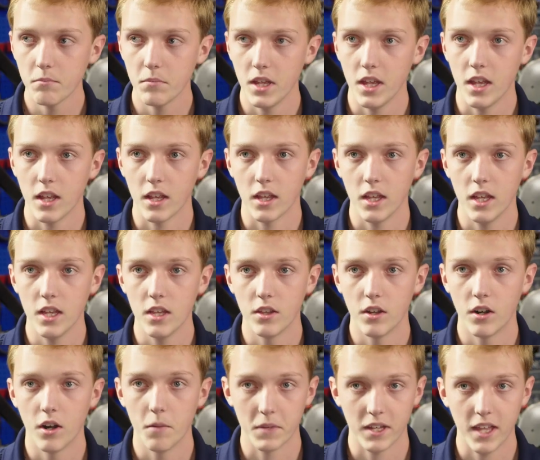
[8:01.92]
being
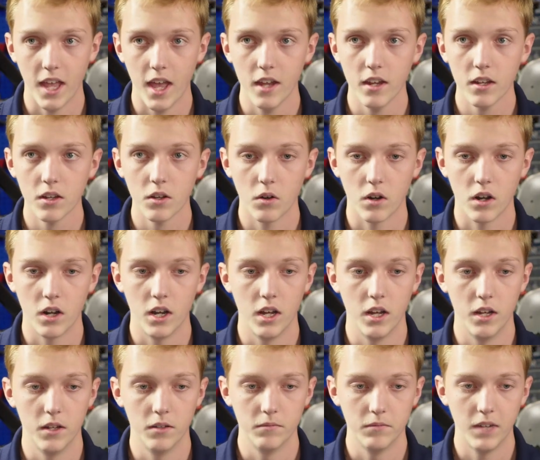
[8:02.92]
either a mechanic
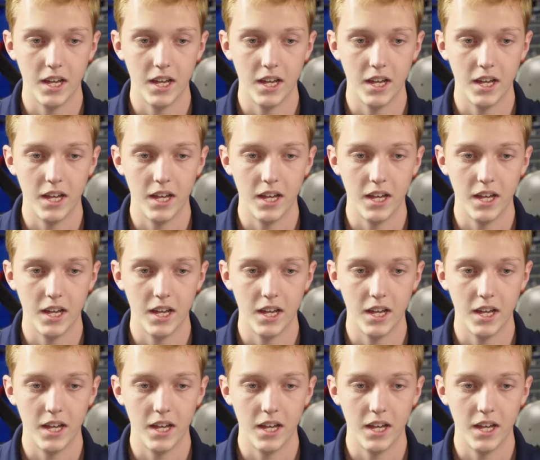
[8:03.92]
or